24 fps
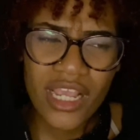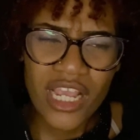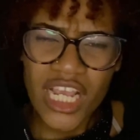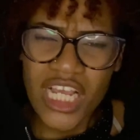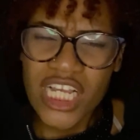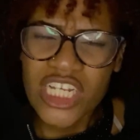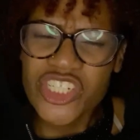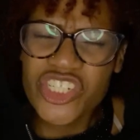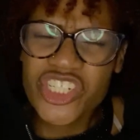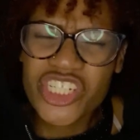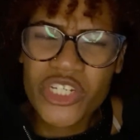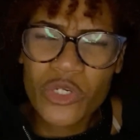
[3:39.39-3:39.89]

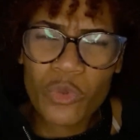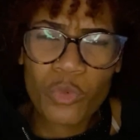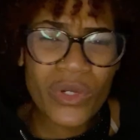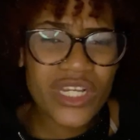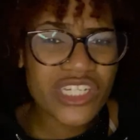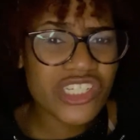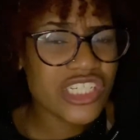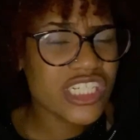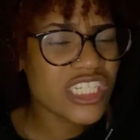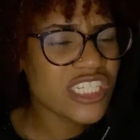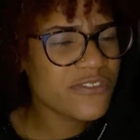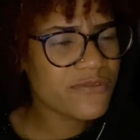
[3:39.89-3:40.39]
She
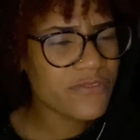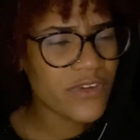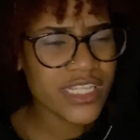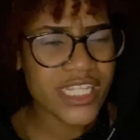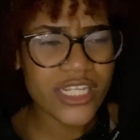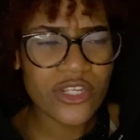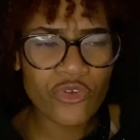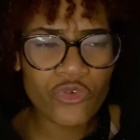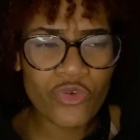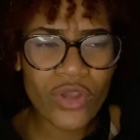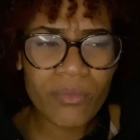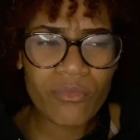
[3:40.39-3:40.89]
wishes for the
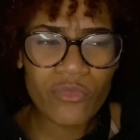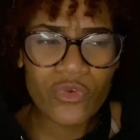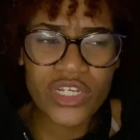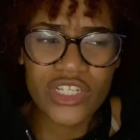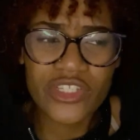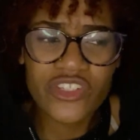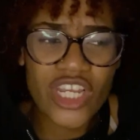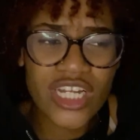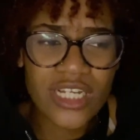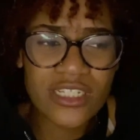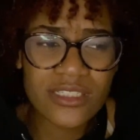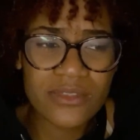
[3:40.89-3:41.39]
grim
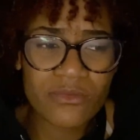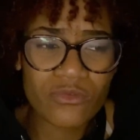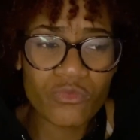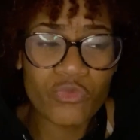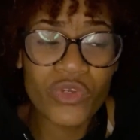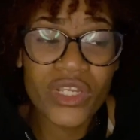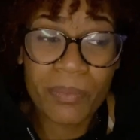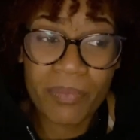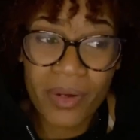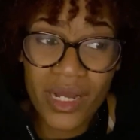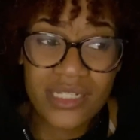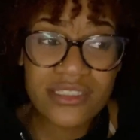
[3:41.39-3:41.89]

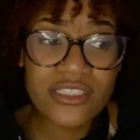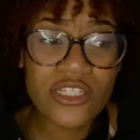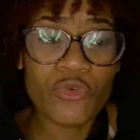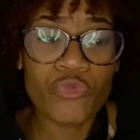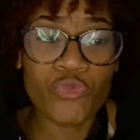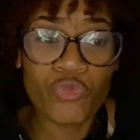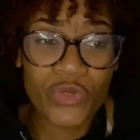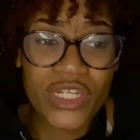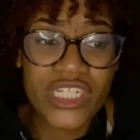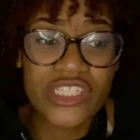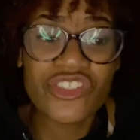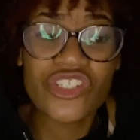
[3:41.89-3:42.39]
reaper to
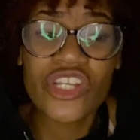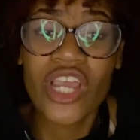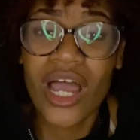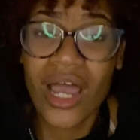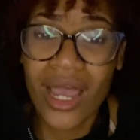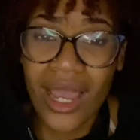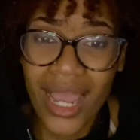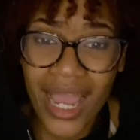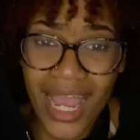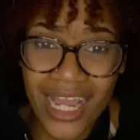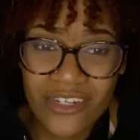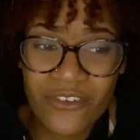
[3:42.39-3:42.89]
reach her
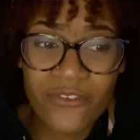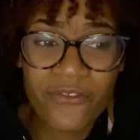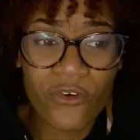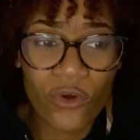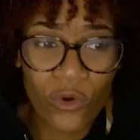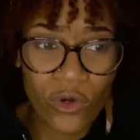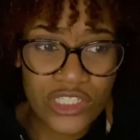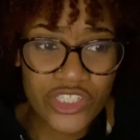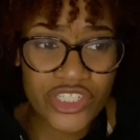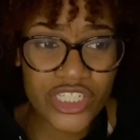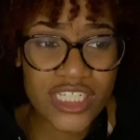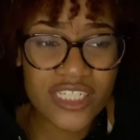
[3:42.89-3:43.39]
at
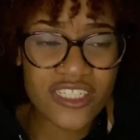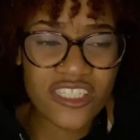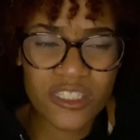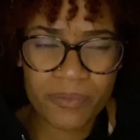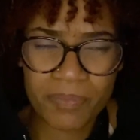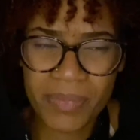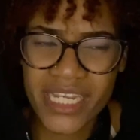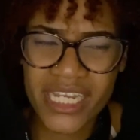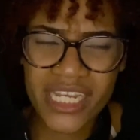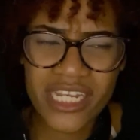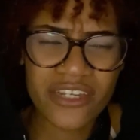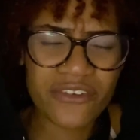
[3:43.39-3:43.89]
4G
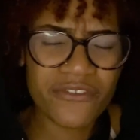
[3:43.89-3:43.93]
speed,